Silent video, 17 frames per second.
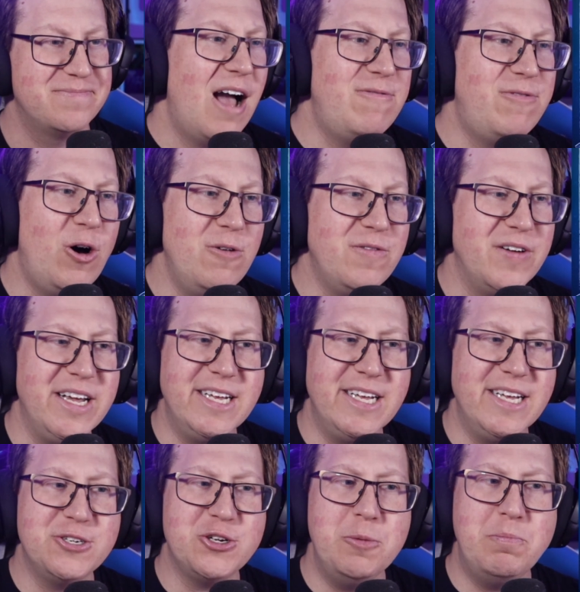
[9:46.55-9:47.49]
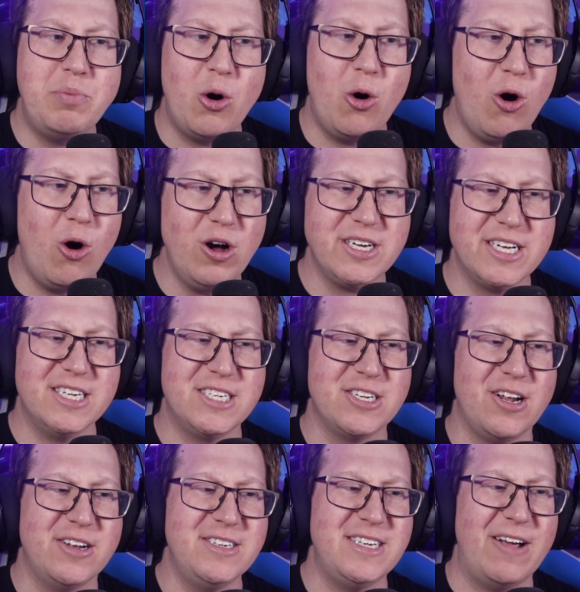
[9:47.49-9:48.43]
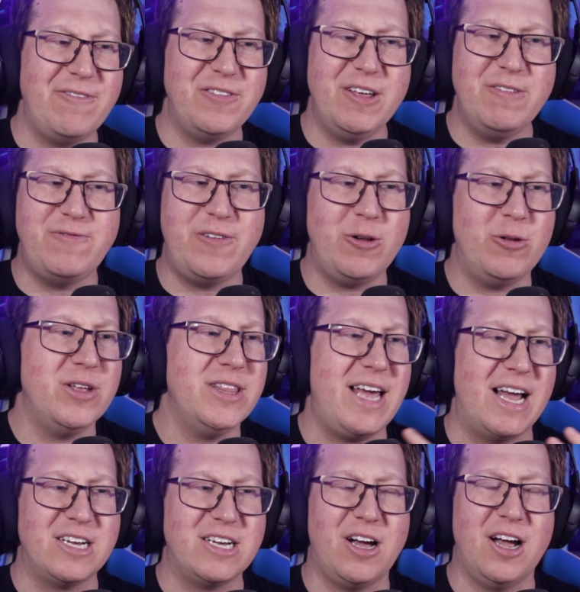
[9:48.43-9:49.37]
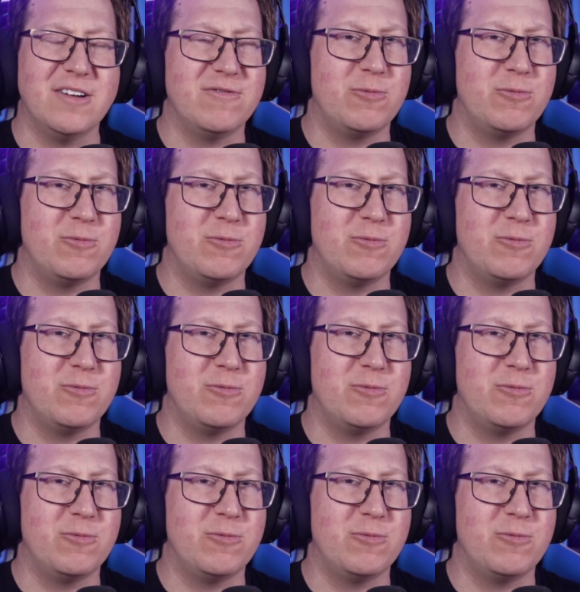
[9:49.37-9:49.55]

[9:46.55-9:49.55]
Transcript: Evolving into Porcus, so definitely following that kind